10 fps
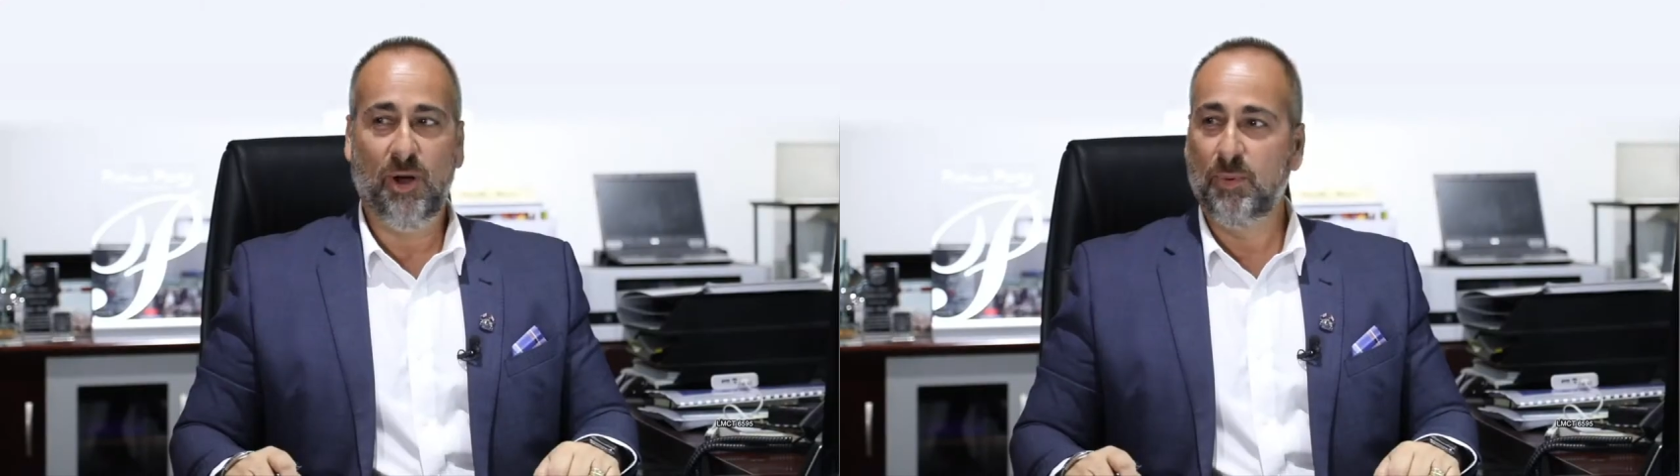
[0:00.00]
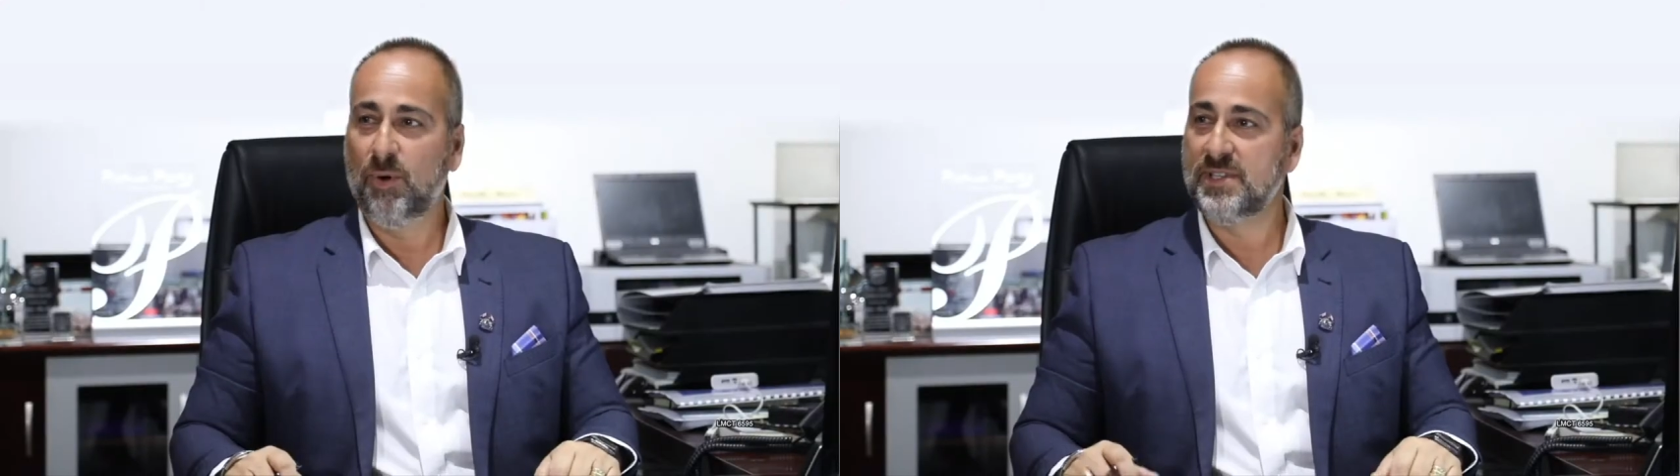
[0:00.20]

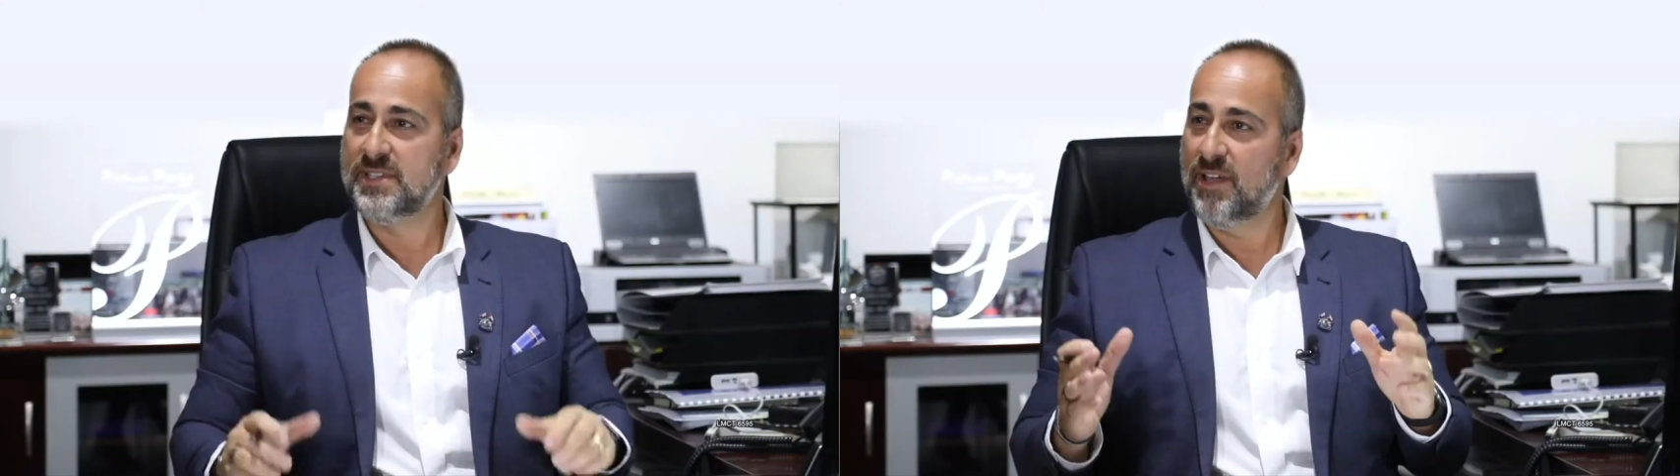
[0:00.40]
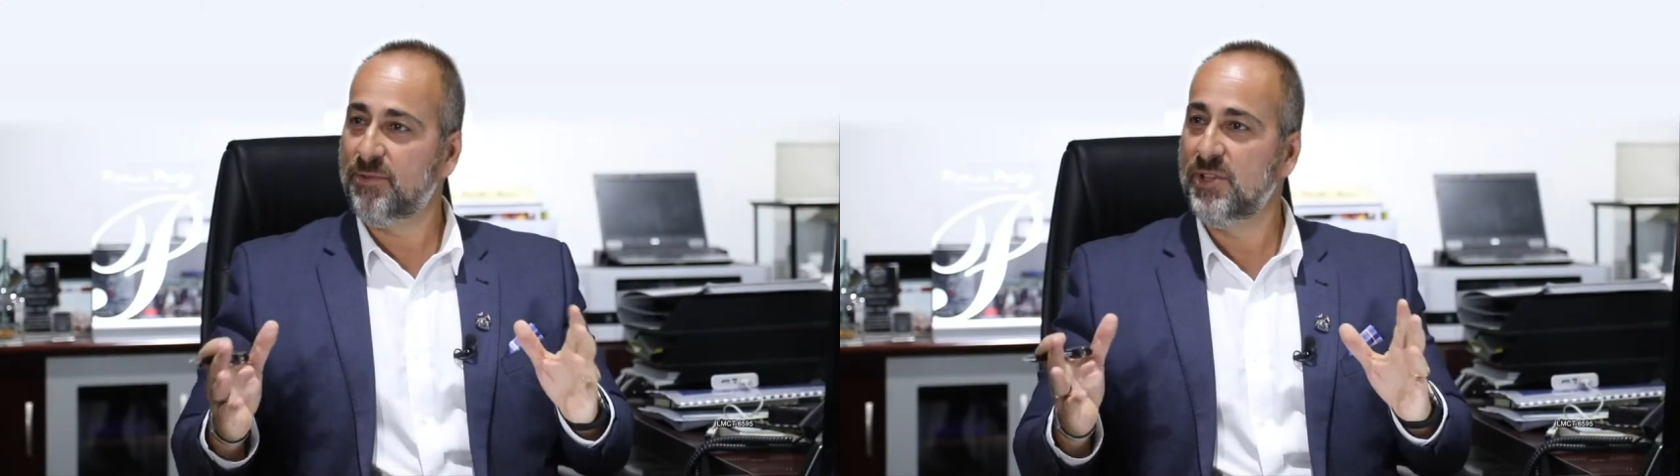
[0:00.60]
Right, boys, let's
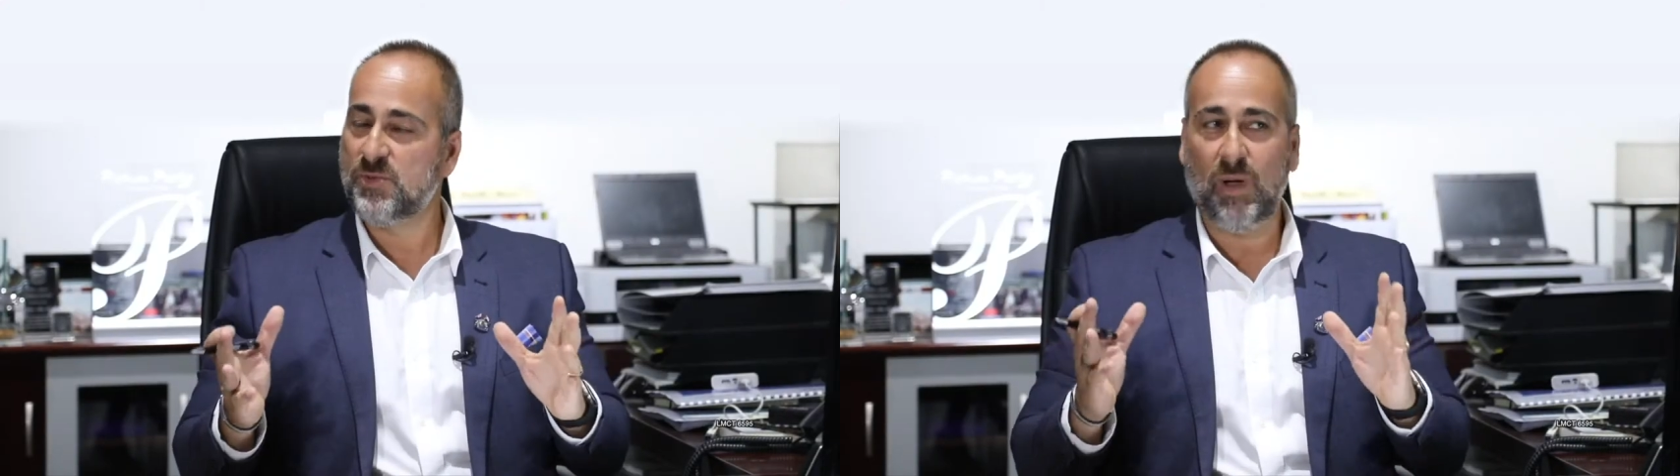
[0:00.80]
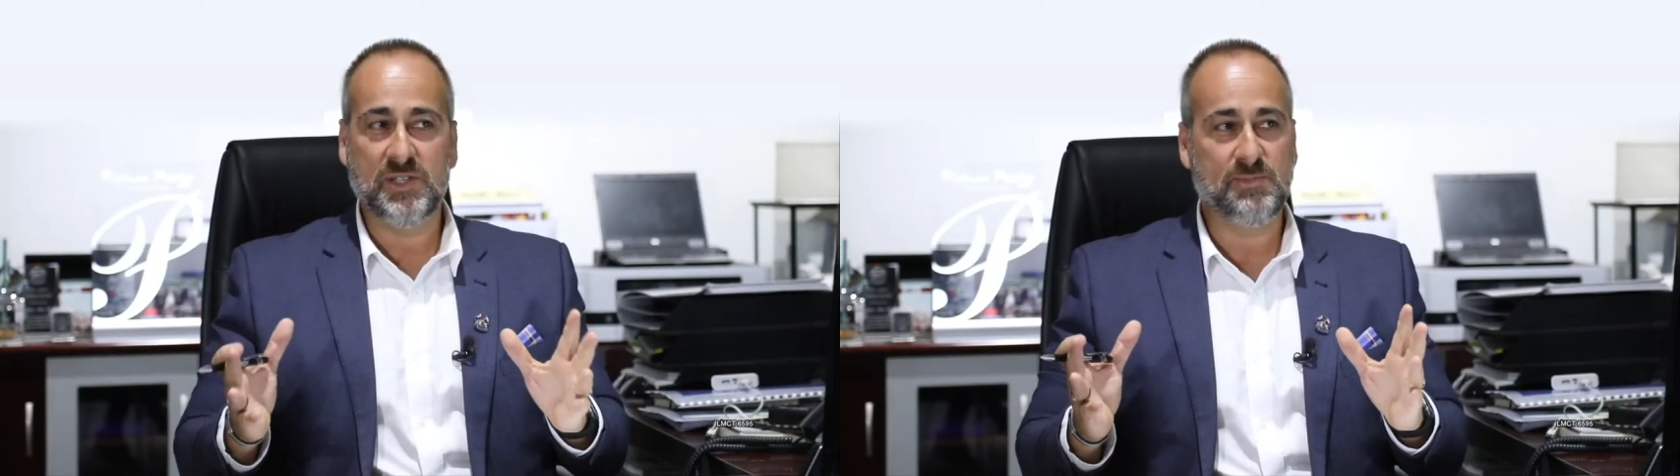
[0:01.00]
go through
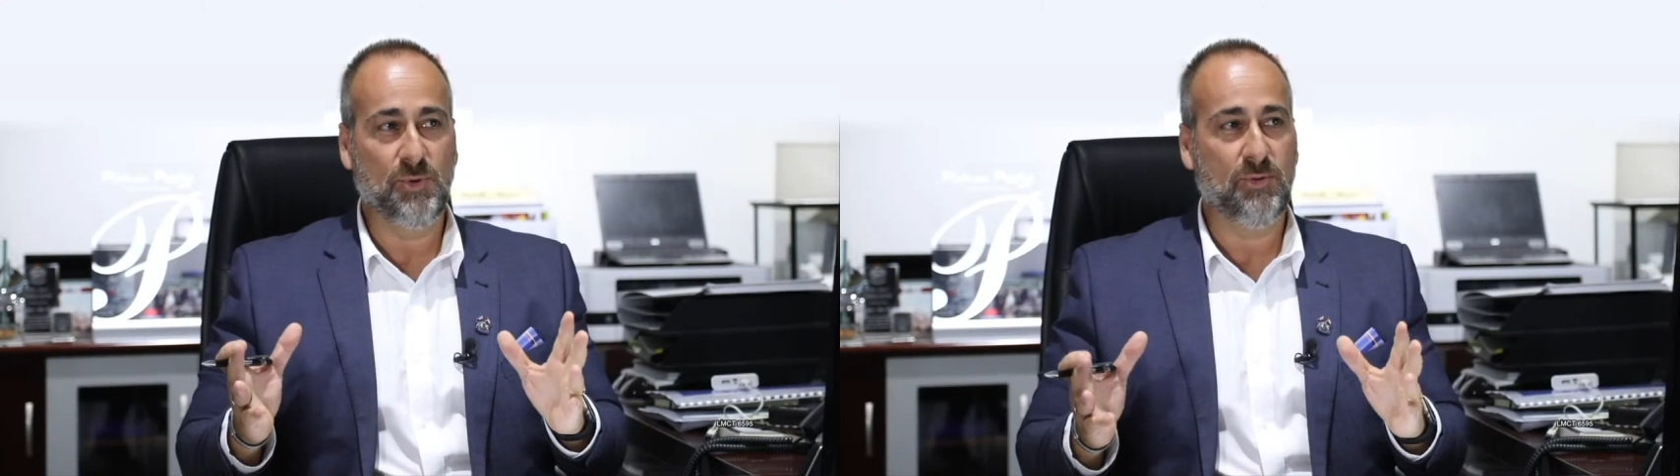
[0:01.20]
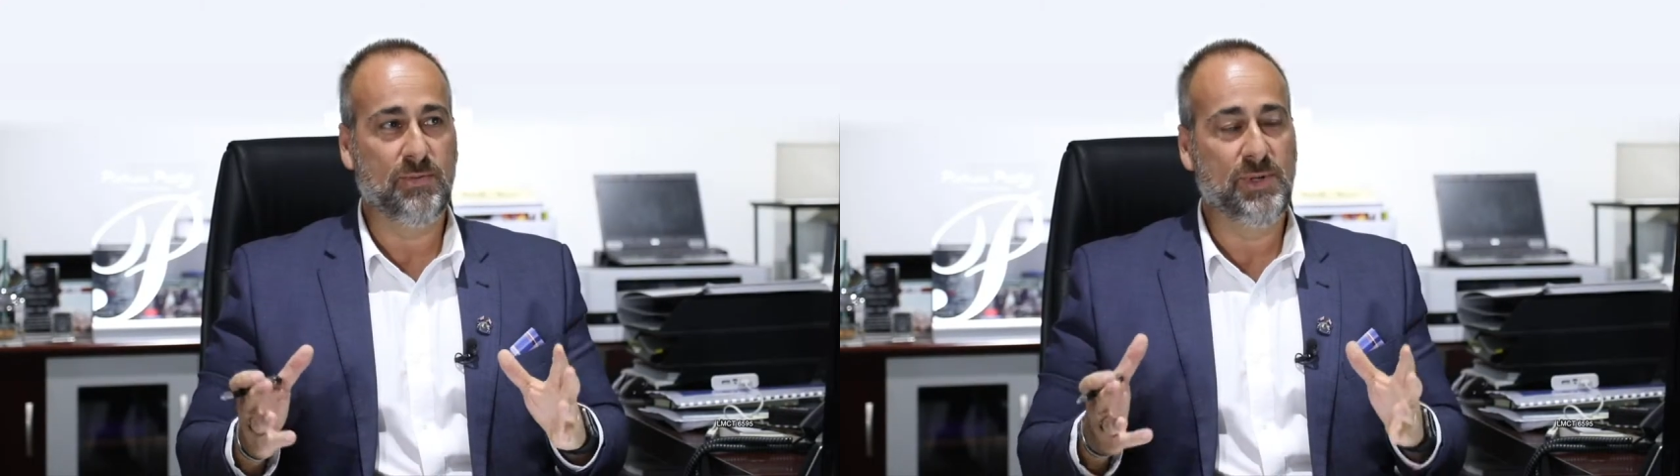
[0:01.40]
this once more.